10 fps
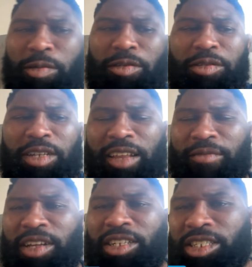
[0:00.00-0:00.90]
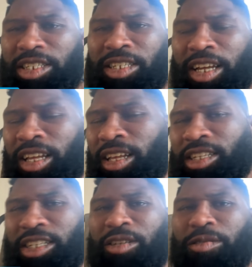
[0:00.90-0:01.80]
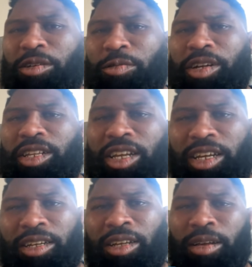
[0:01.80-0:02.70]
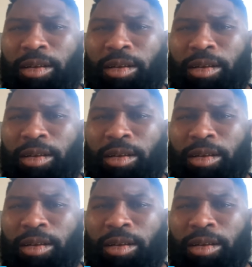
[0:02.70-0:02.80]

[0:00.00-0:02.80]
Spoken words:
we'll do that eventually. Just don't know when yet.